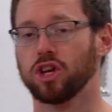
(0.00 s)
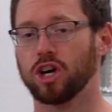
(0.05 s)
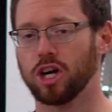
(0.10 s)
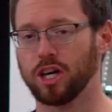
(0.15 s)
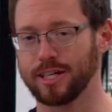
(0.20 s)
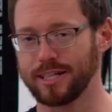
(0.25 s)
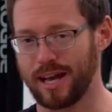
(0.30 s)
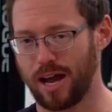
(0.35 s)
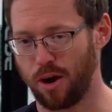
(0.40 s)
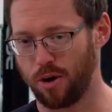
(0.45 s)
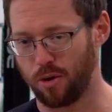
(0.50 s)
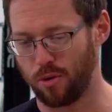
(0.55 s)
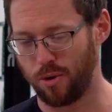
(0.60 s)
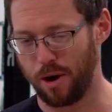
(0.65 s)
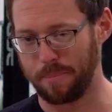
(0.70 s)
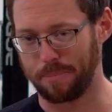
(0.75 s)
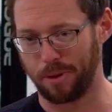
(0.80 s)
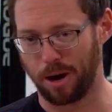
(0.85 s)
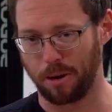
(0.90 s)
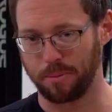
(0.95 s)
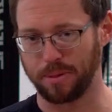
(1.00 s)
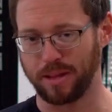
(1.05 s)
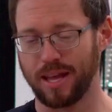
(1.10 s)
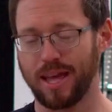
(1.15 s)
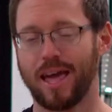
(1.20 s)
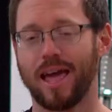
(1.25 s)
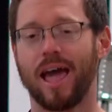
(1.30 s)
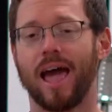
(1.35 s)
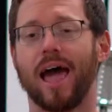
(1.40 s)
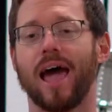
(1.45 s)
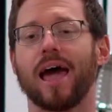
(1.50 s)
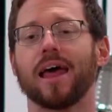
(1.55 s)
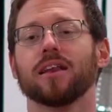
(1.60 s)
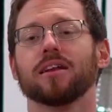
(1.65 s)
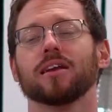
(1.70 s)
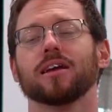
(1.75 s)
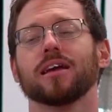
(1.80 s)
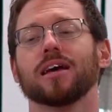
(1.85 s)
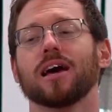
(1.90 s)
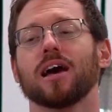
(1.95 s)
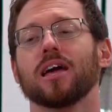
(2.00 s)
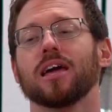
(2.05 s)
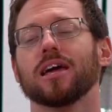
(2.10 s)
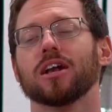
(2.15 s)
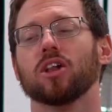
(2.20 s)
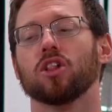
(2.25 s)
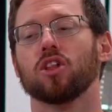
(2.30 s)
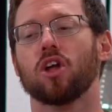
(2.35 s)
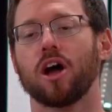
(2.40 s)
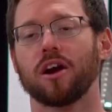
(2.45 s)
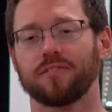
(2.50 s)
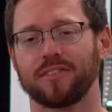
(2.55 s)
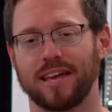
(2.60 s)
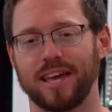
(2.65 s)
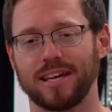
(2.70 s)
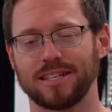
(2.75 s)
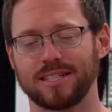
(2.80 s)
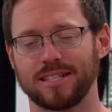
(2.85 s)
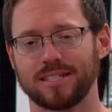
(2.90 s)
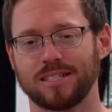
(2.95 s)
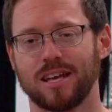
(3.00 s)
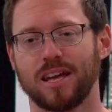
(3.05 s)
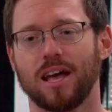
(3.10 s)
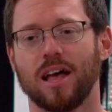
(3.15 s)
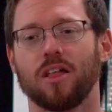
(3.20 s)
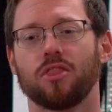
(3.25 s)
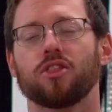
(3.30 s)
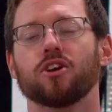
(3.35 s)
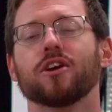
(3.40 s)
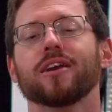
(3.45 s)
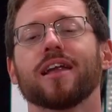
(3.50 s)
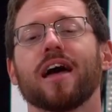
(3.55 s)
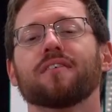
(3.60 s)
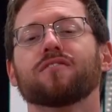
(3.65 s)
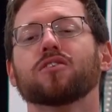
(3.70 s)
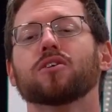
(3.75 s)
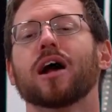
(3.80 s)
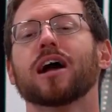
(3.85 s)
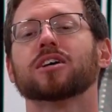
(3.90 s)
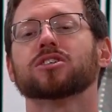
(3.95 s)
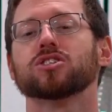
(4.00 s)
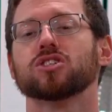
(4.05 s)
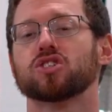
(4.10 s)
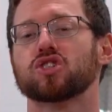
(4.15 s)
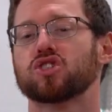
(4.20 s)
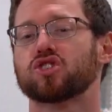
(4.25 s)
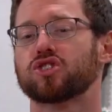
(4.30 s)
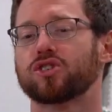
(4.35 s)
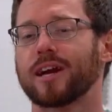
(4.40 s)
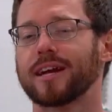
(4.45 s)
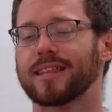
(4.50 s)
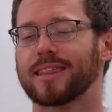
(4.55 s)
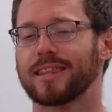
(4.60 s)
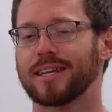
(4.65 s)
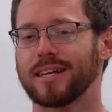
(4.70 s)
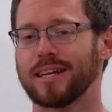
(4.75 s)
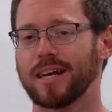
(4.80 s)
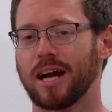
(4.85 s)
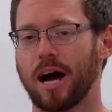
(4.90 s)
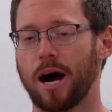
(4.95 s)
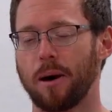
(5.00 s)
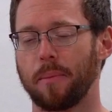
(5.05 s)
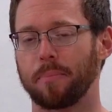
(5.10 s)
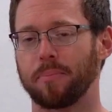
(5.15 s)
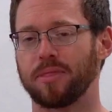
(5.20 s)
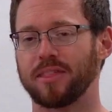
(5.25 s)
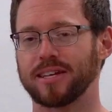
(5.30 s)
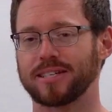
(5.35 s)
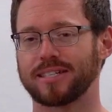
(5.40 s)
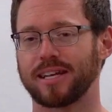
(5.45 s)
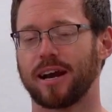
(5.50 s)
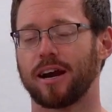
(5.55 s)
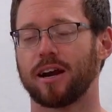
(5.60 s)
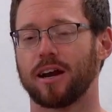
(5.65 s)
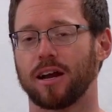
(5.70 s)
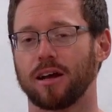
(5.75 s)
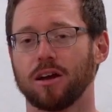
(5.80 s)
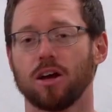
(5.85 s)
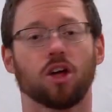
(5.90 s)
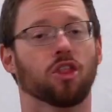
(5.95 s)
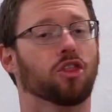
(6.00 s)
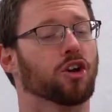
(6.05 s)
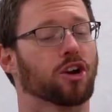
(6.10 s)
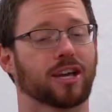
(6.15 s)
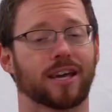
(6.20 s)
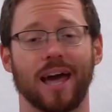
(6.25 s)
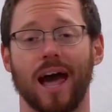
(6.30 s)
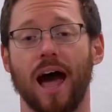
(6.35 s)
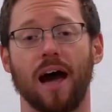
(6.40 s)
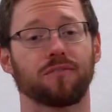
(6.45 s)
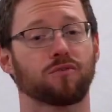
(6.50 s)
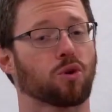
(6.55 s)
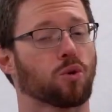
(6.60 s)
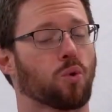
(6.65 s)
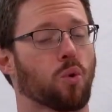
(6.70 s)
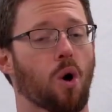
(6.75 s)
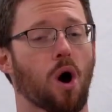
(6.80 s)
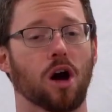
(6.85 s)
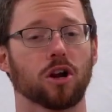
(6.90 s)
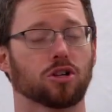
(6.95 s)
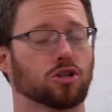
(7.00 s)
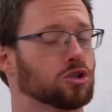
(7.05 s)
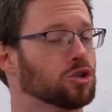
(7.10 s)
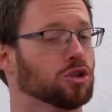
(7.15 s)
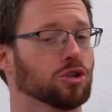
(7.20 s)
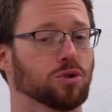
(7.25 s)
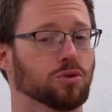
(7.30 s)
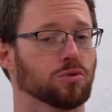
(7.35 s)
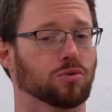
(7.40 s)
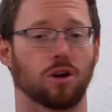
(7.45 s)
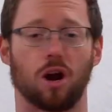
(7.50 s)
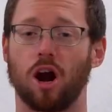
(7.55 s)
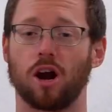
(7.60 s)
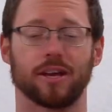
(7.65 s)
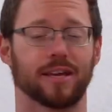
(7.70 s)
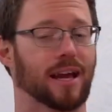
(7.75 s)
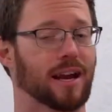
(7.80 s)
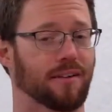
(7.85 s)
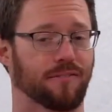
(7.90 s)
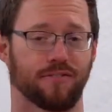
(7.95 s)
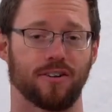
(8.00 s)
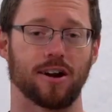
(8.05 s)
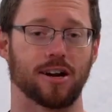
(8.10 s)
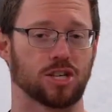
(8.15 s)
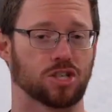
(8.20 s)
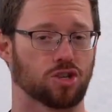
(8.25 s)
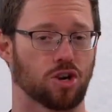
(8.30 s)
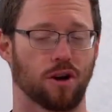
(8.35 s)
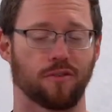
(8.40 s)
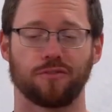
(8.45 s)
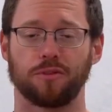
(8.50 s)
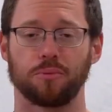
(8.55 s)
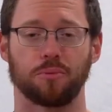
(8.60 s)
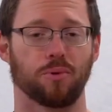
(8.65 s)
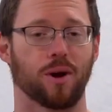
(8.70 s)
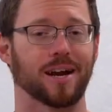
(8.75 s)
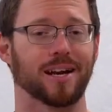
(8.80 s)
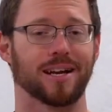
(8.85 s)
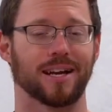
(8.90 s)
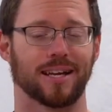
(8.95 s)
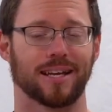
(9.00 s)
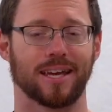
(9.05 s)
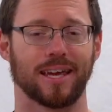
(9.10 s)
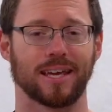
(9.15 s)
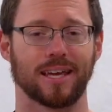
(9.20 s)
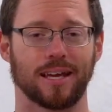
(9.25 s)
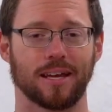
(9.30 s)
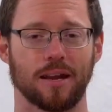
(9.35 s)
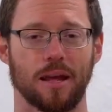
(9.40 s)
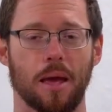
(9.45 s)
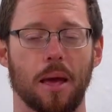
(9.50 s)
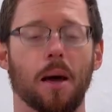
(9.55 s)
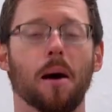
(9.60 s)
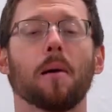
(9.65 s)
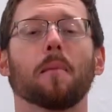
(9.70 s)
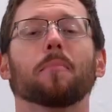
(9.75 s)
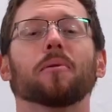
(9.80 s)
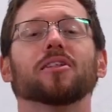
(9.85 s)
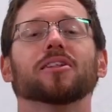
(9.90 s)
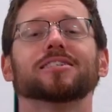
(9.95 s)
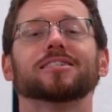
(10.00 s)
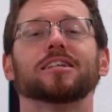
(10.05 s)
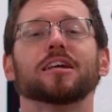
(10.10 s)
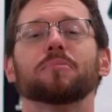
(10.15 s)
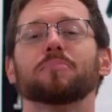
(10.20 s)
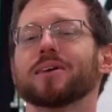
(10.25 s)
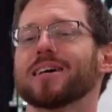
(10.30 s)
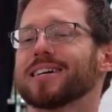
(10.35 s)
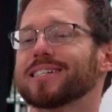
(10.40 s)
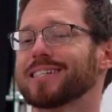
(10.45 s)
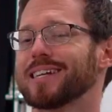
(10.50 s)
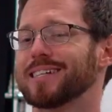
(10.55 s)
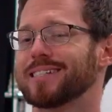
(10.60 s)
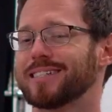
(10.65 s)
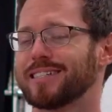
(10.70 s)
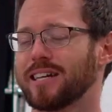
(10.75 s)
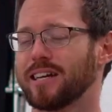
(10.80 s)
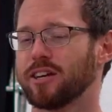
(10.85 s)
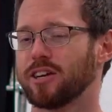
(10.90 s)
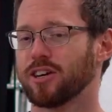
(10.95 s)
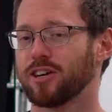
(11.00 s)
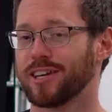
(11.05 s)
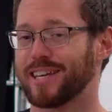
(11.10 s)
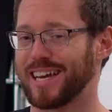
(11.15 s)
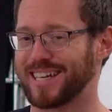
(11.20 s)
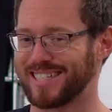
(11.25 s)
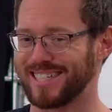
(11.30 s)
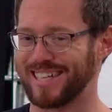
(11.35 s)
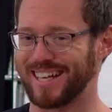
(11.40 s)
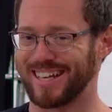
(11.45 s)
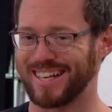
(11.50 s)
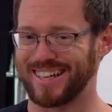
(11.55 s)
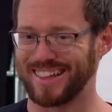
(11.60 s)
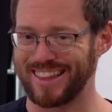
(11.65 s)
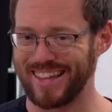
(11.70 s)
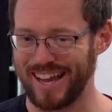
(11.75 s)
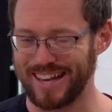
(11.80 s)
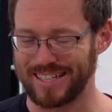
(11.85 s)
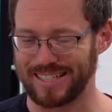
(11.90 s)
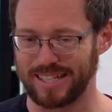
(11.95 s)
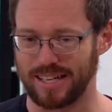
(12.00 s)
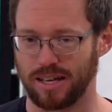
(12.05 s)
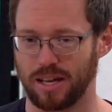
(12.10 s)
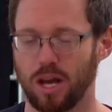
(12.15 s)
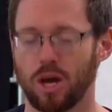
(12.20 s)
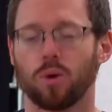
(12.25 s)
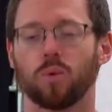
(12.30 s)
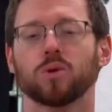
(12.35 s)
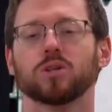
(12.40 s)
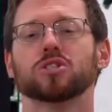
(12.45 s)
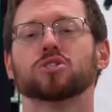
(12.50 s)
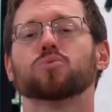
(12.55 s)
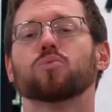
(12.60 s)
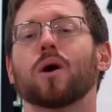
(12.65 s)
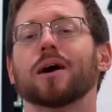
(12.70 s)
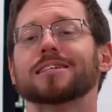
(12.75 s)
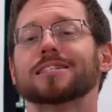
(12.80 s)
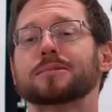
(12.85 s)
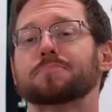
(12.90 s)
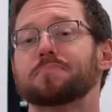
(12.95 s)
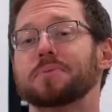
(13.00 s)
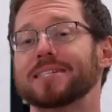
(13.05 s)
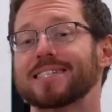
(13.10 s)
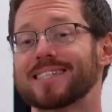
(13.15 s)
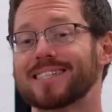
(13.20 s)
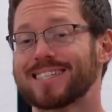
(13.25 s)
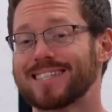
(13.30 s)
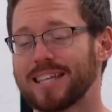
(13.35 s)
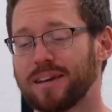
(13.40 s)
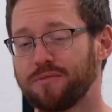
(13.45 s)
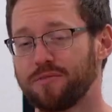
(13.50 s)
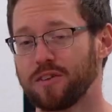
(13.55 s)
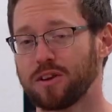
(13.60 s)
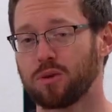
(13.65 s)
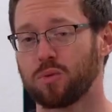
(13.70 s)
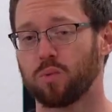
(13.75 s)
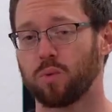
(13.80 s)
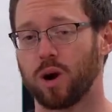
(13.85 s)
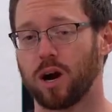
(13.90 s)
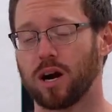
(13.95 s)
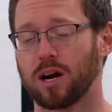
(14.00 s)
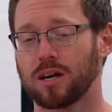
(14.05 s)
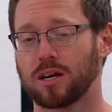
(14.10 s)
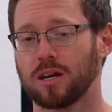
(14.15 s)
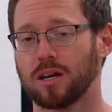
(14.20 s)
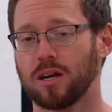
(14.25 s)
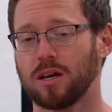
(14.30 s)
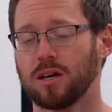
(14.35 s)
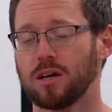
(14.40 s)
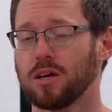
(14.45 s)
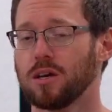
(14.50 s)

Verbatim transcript: learned how to run properly. And in a lot of cases, they're never actually strengthening up this area. Their calf, quad, glute are getting very strong from running and kicking, but the tibialis anterior gets neglected, which is why specific work